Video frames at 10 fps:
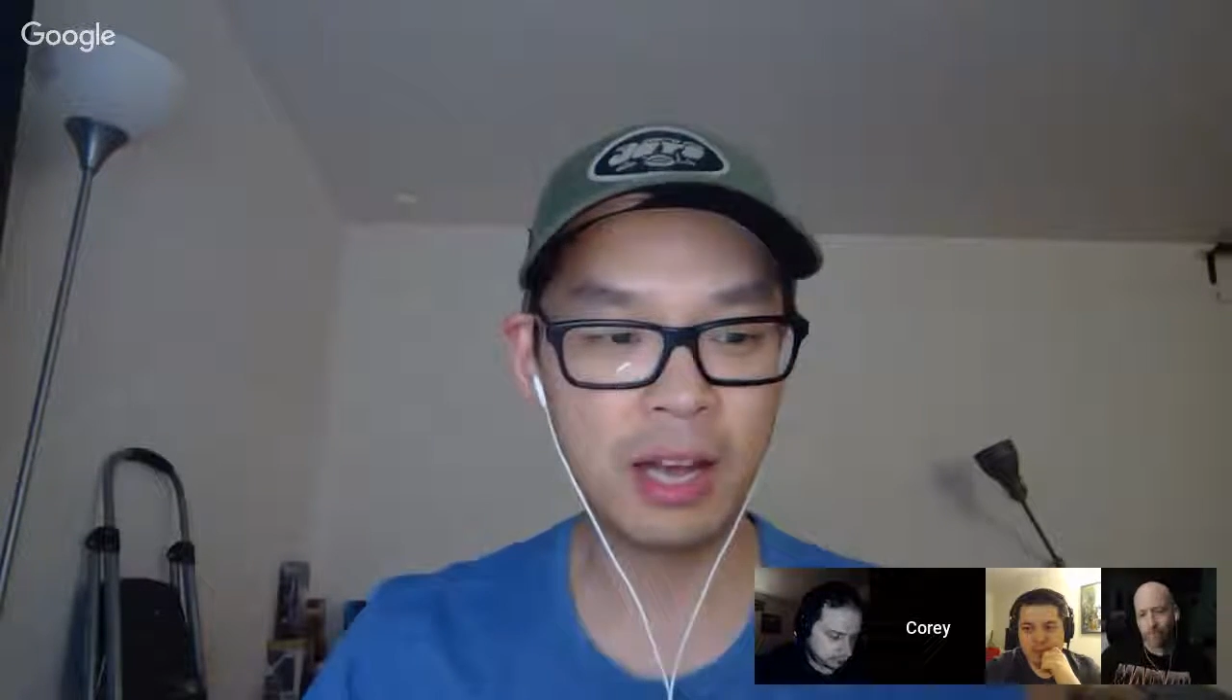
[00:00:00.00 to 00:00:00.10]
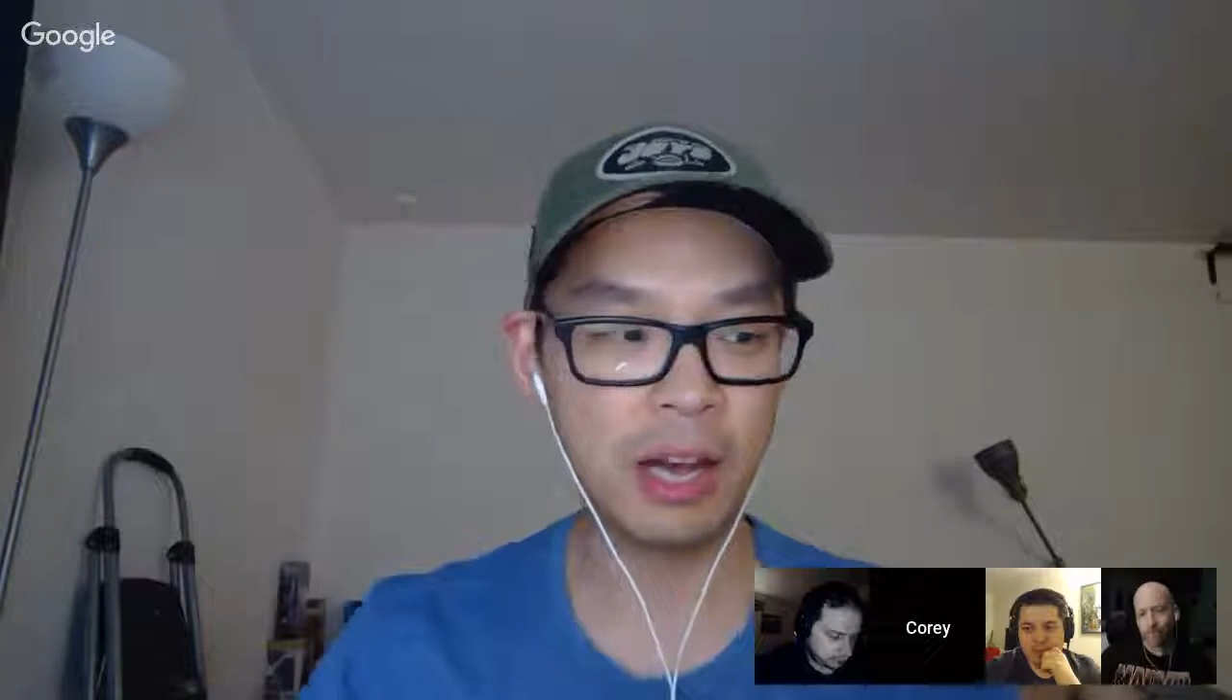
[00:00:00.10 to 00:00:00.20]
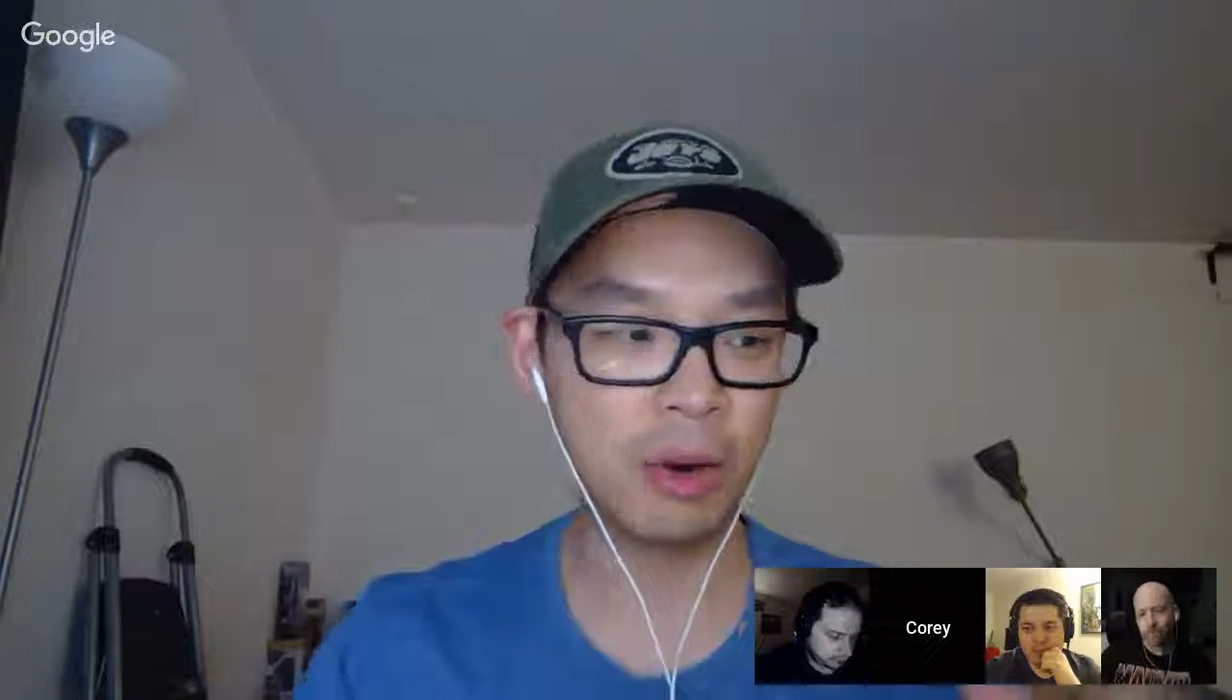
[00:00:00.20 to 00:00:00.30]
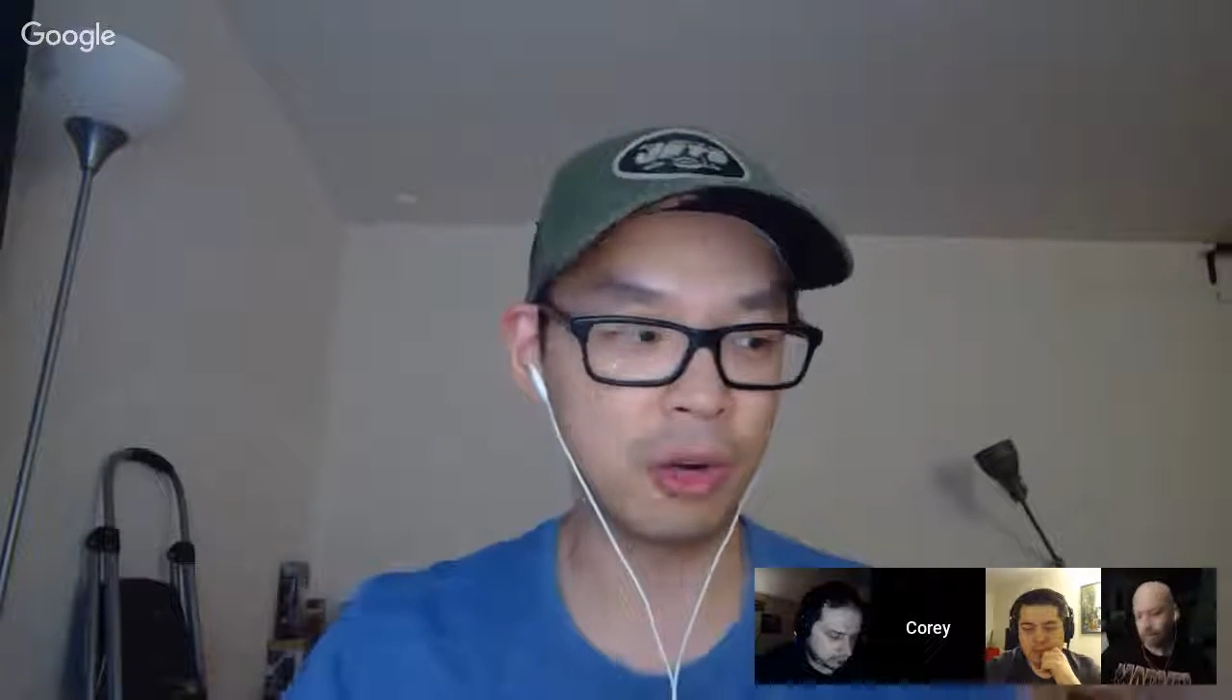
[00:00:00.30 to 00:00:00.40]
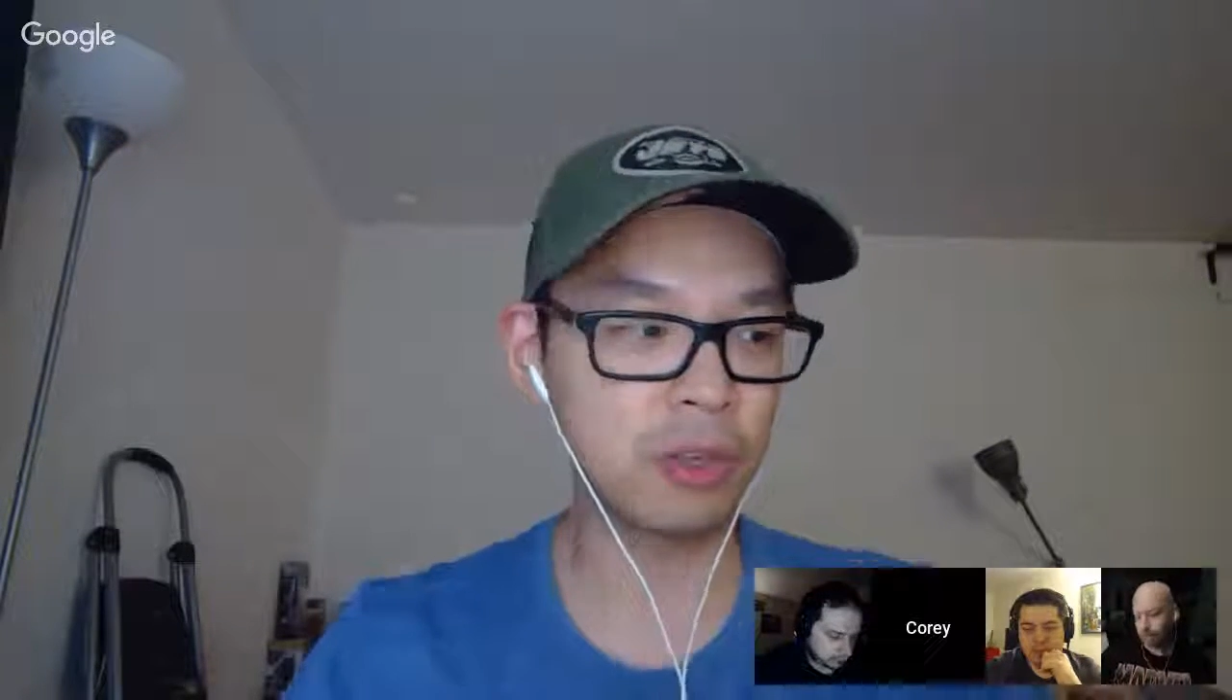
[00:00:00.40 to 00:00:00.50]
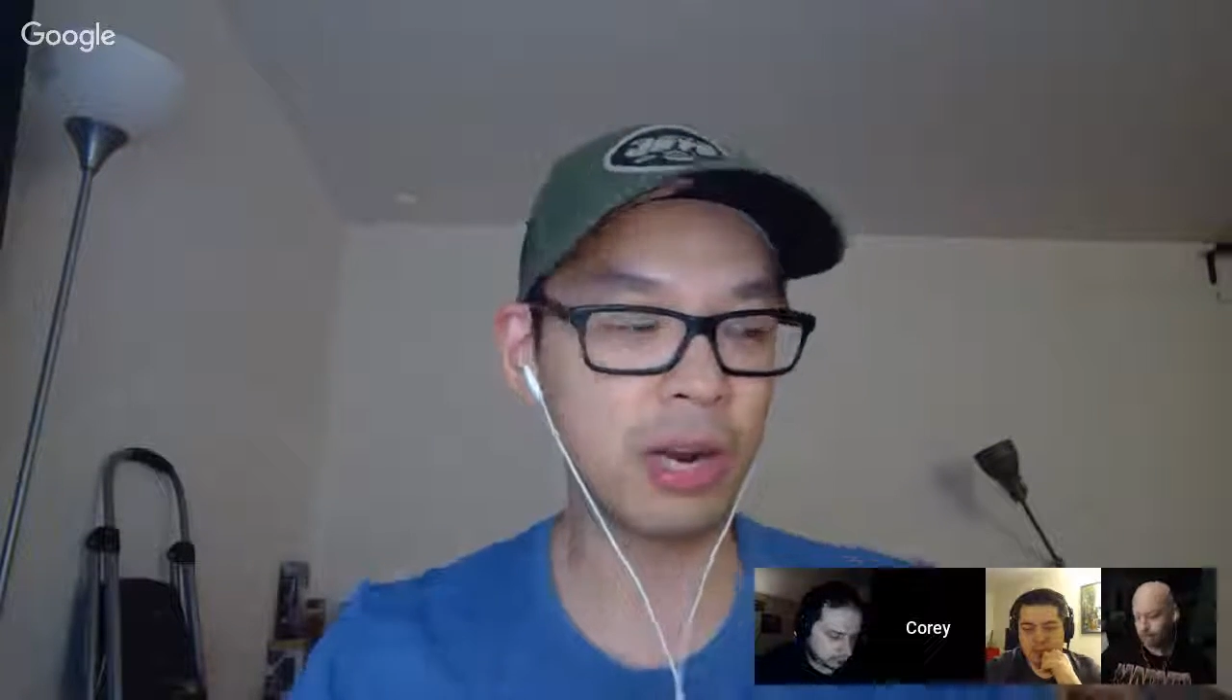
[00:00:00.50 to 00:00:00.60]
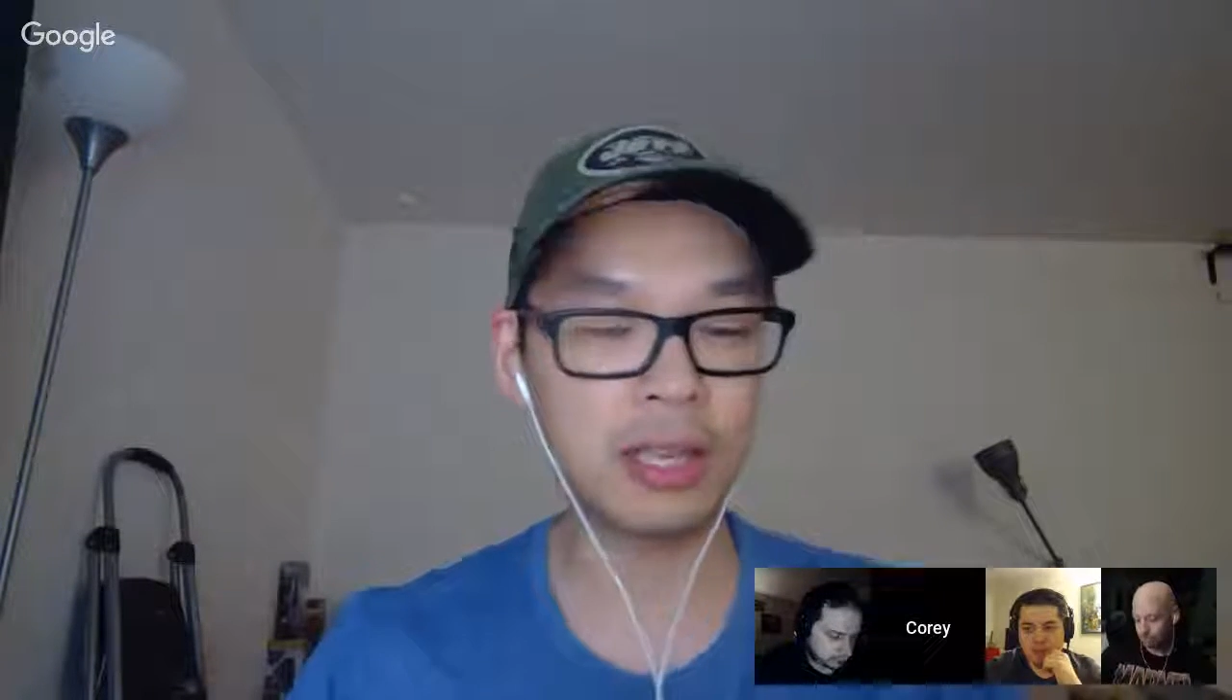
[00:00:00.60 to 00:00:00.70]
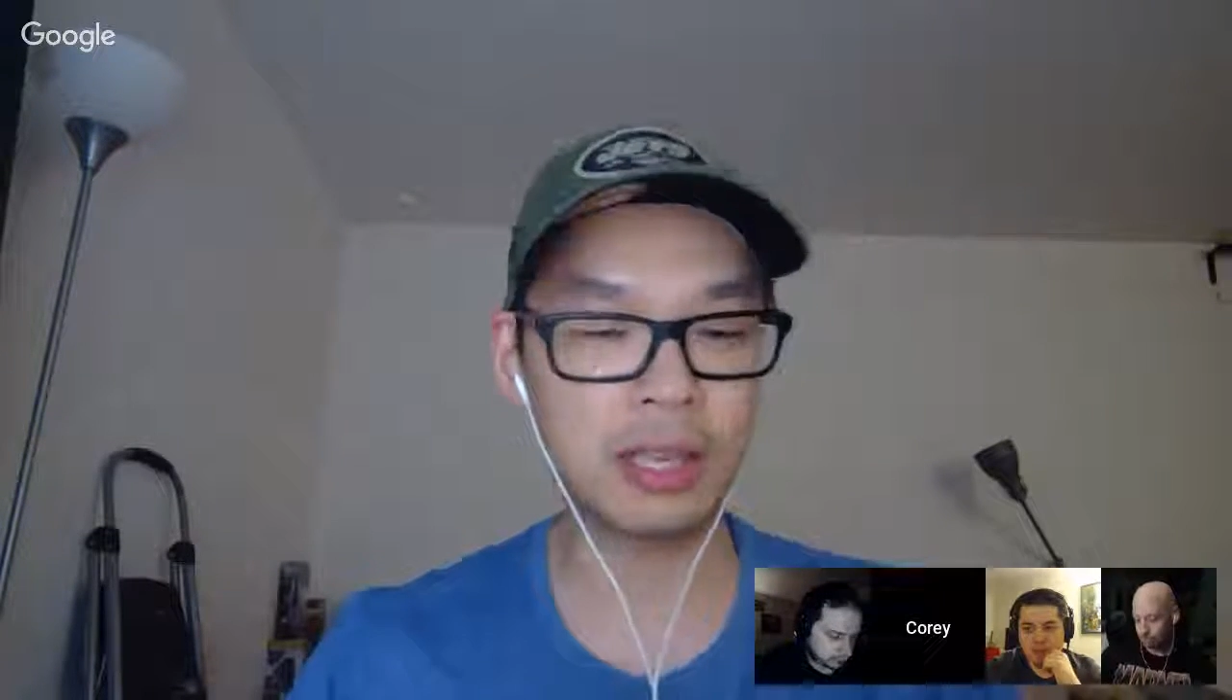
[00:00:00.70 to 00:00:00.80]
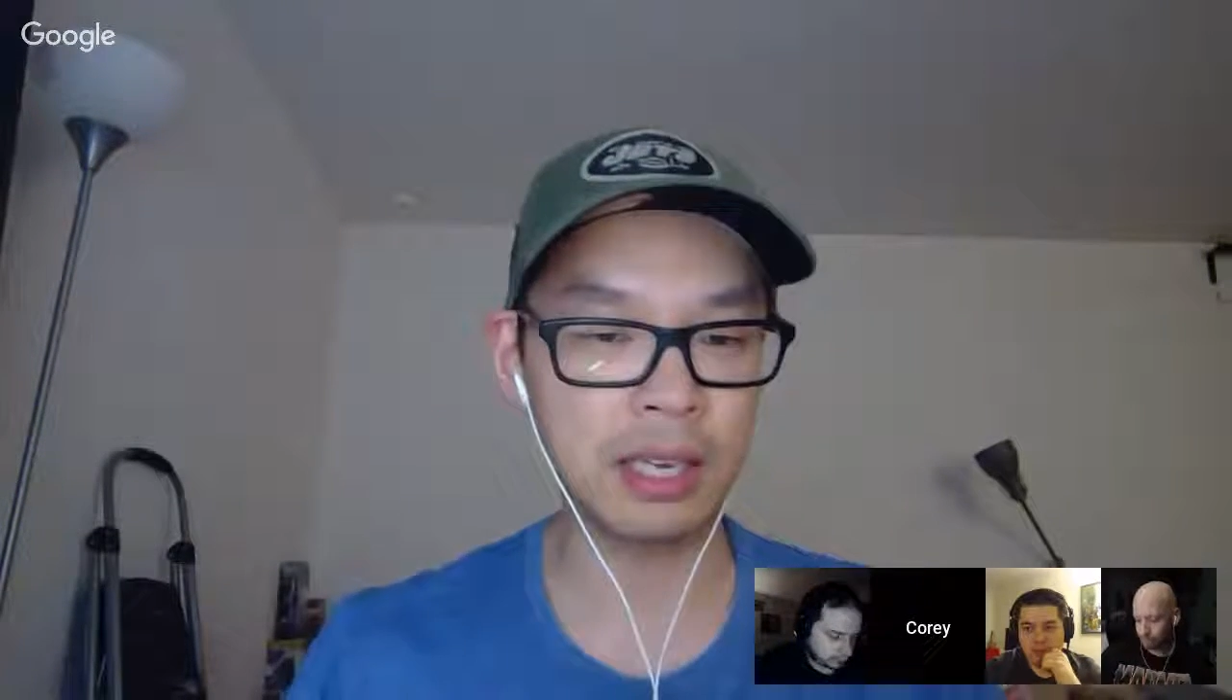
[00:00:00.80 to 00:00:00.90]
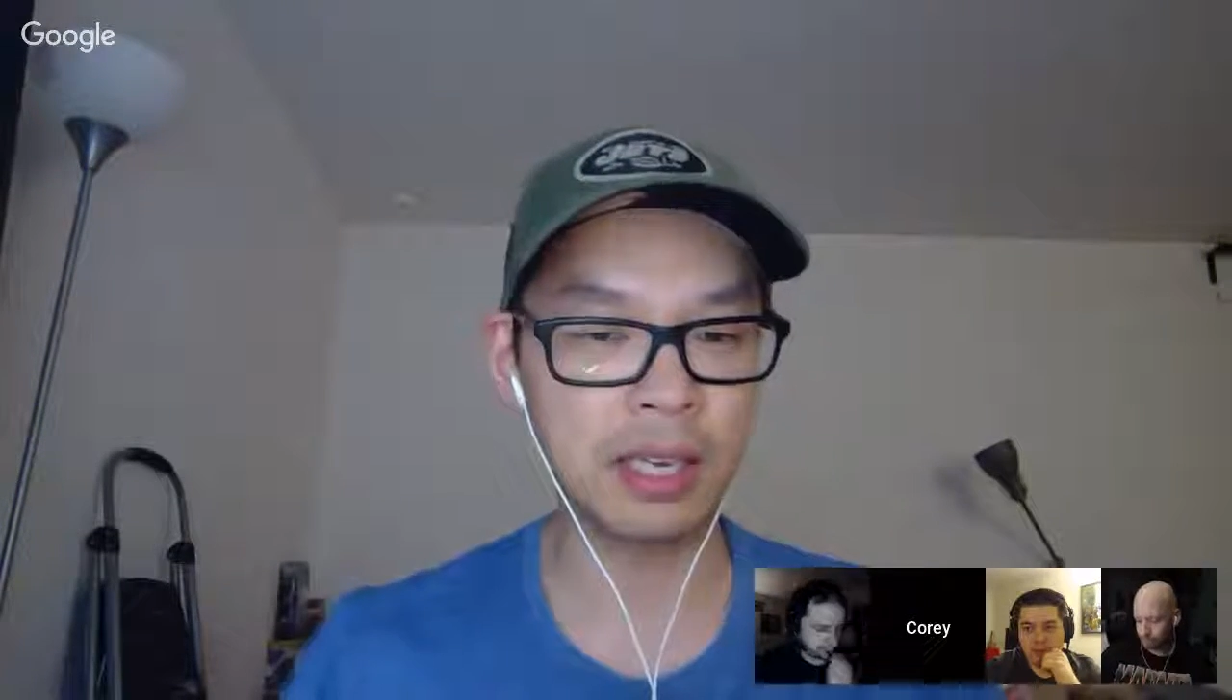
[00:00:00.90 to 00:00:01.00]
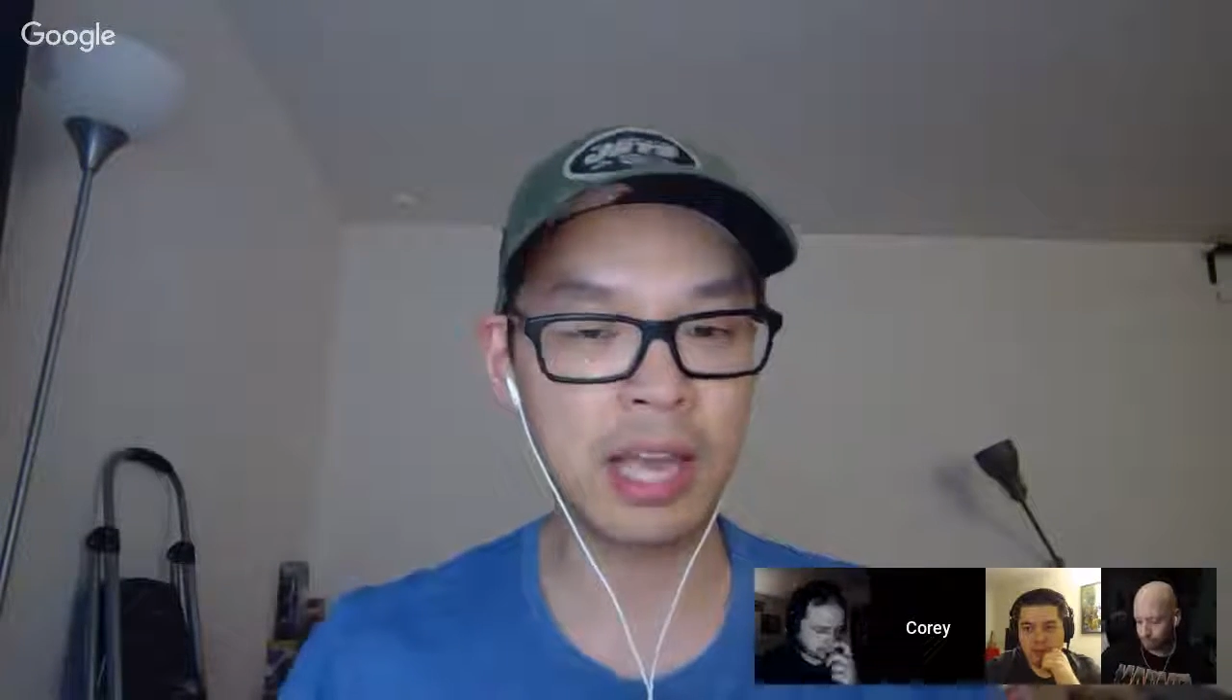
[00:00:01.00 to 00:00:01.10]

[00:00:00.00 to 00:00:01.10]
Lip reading: or try to like